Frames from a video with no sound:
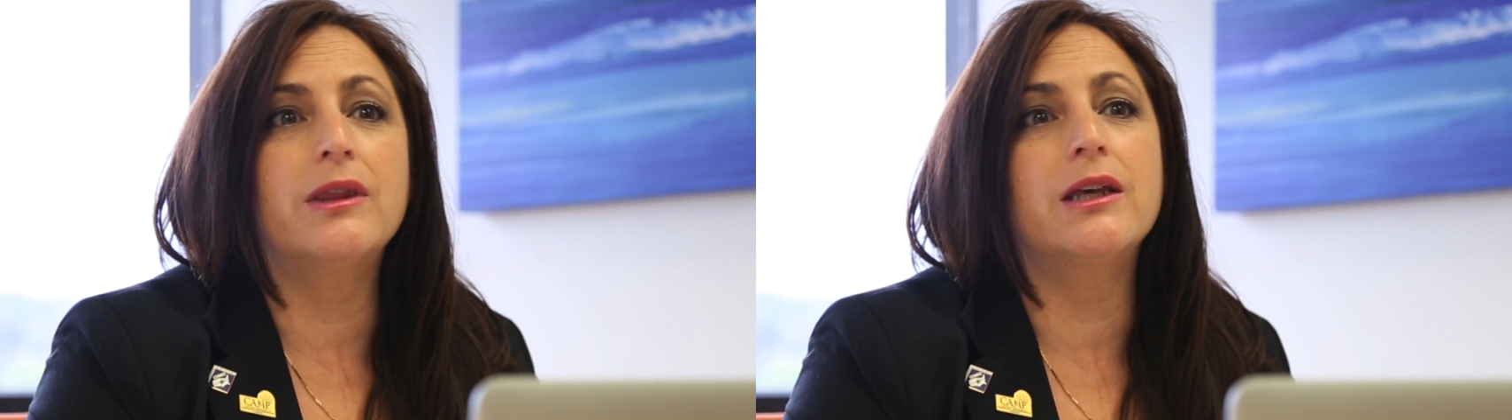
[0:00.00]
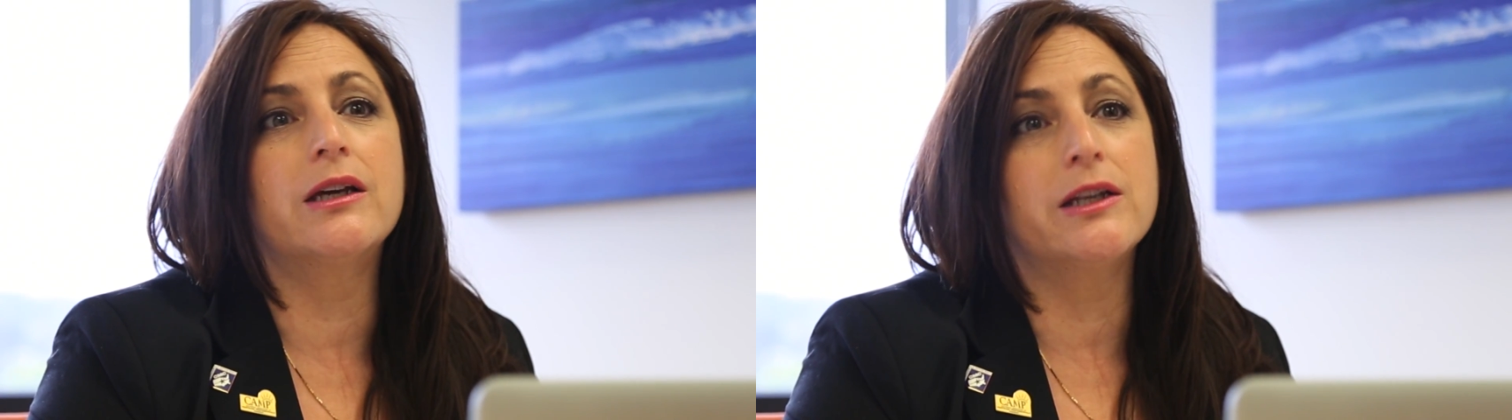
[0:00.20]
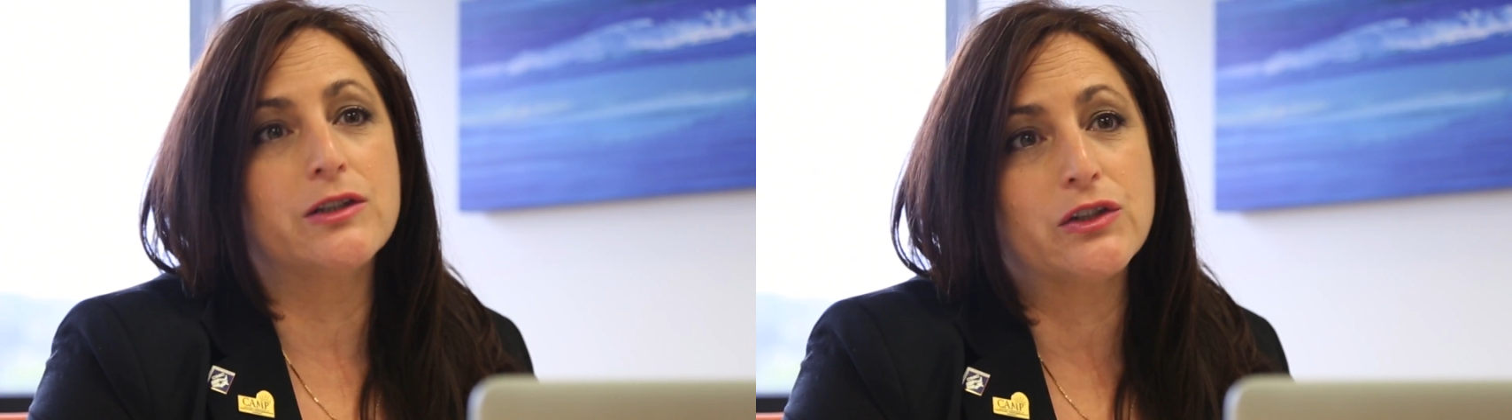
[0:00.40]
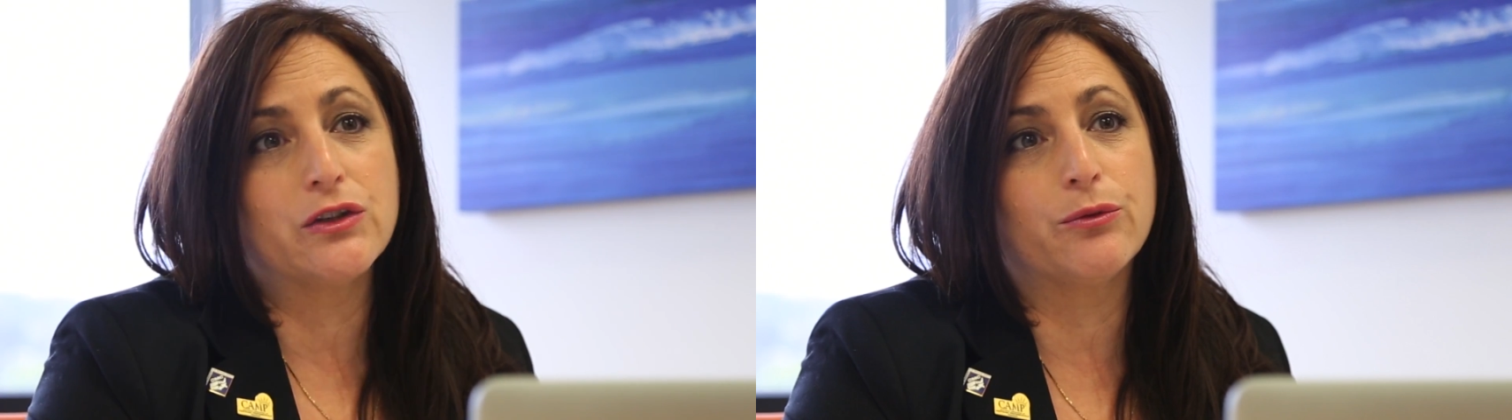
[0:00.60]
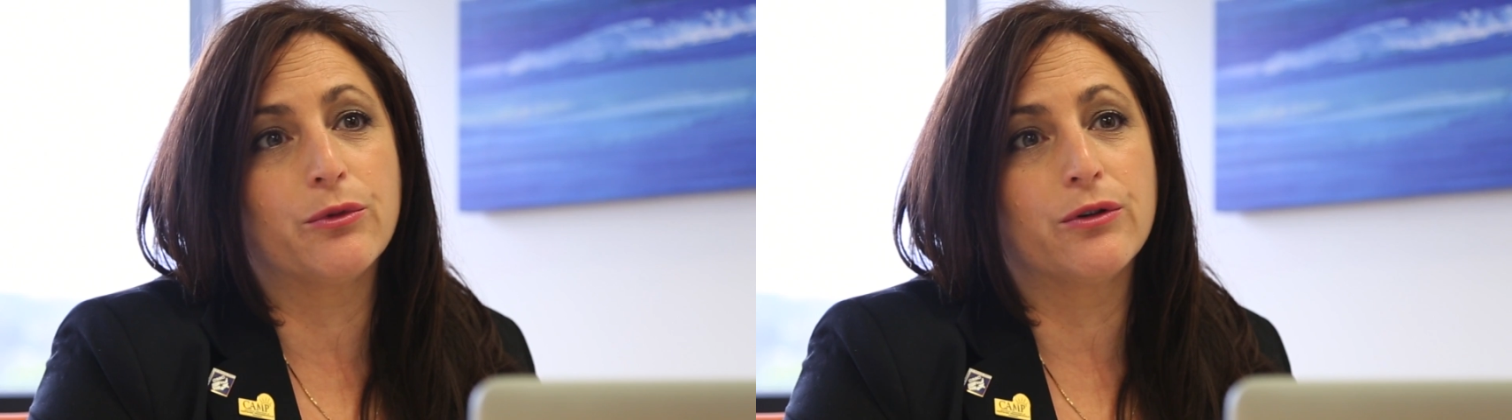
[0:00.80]
the
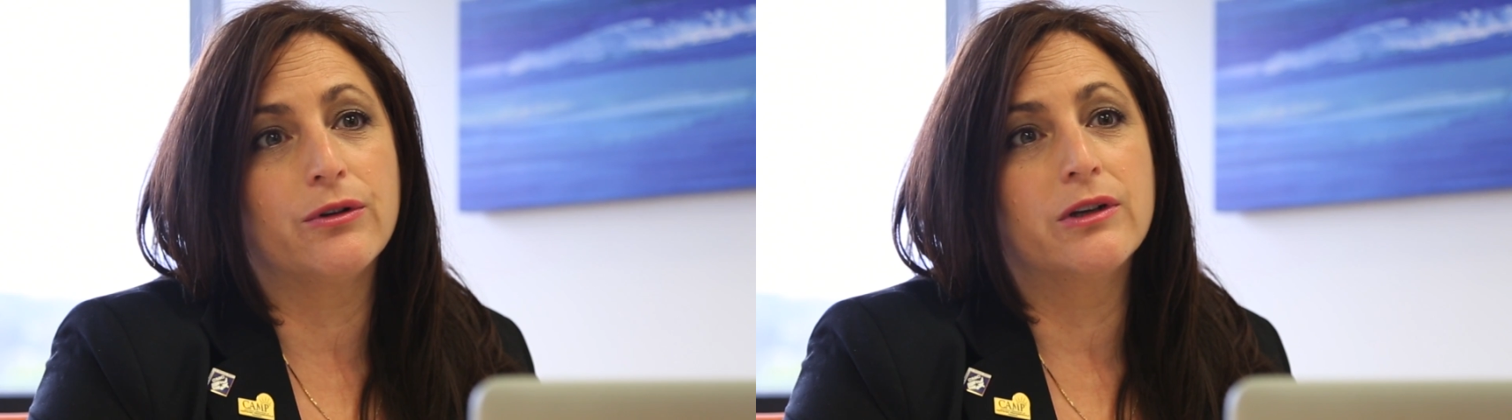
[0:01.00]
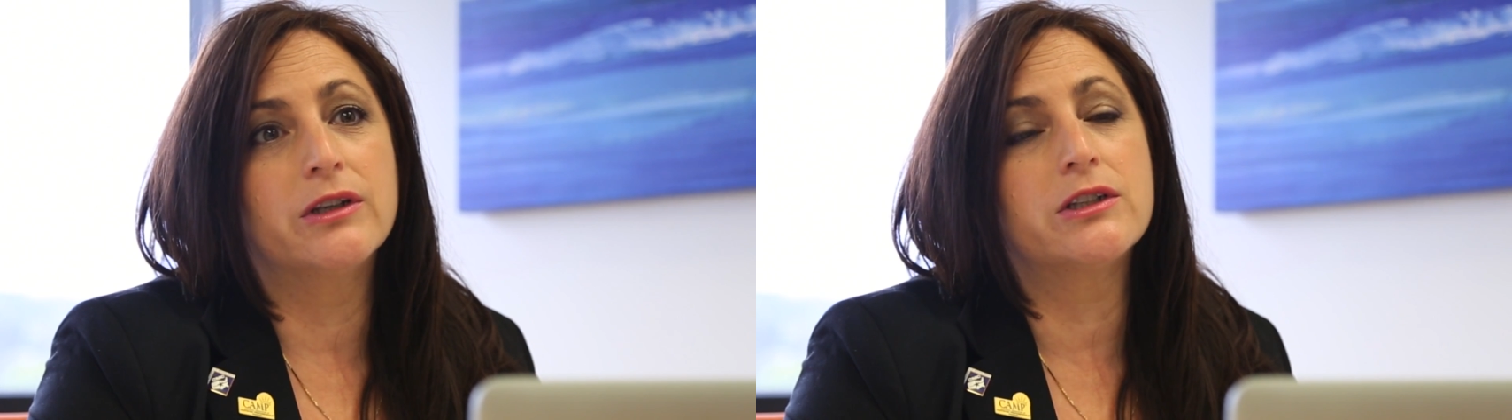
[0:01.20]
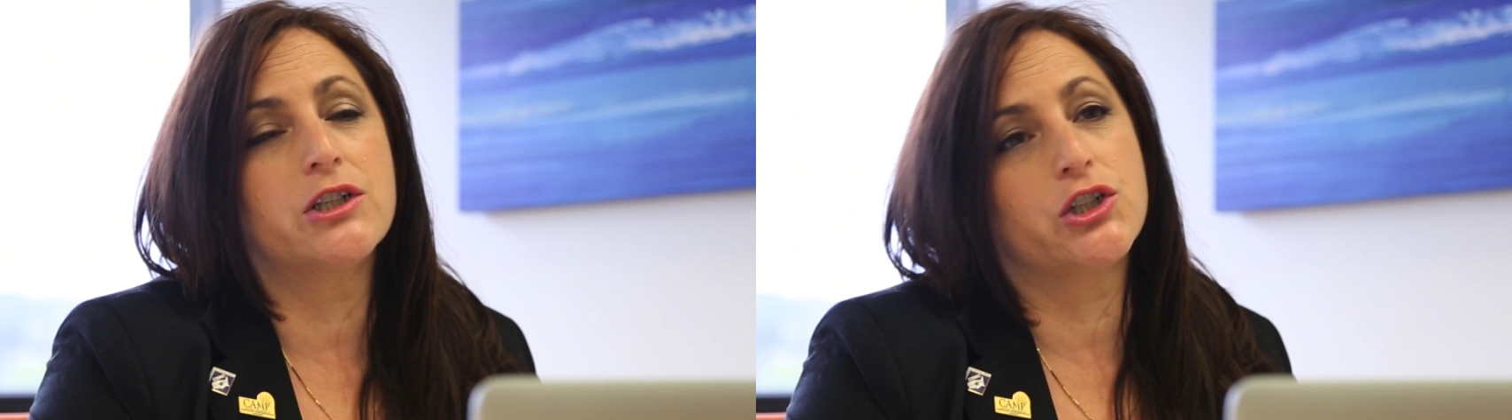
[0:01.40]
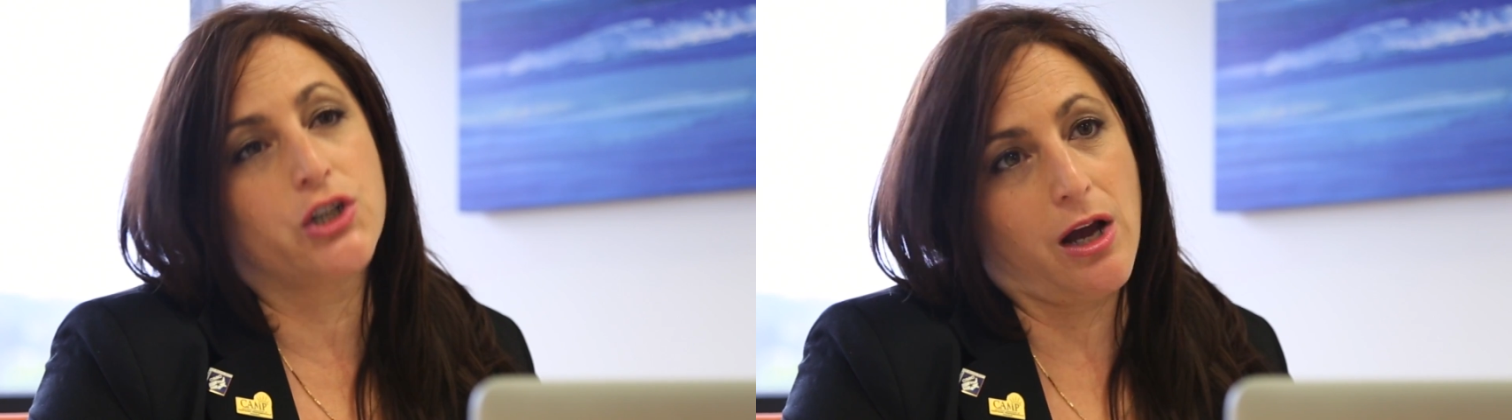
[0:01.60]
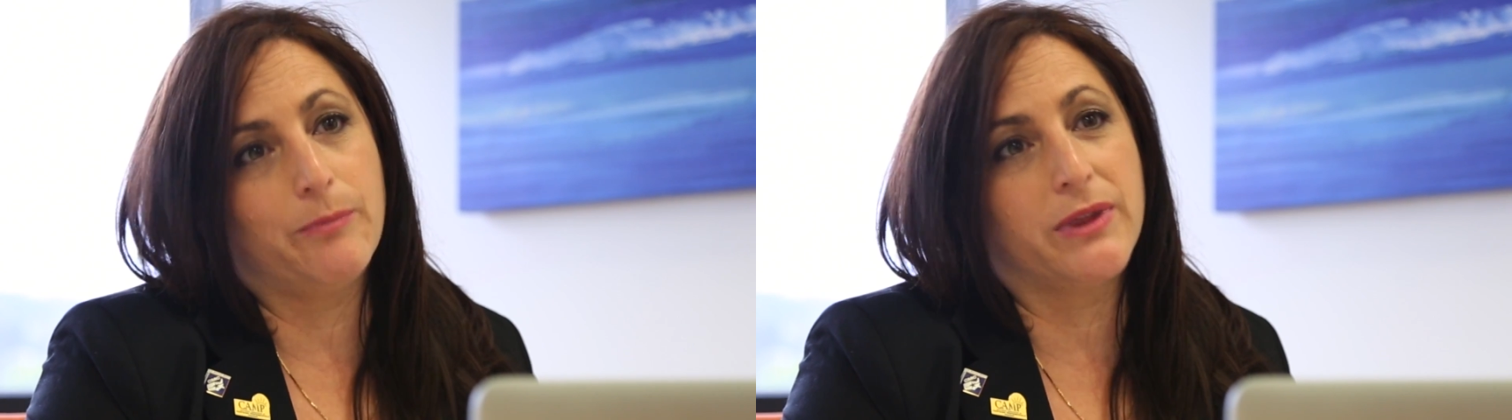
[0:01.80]
consumer to
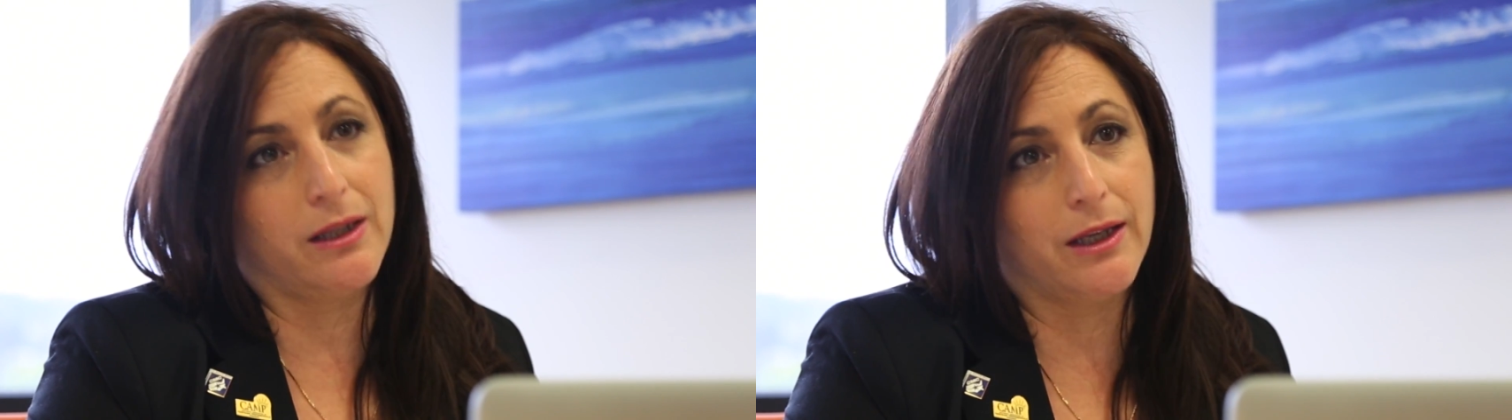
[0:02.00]
shop the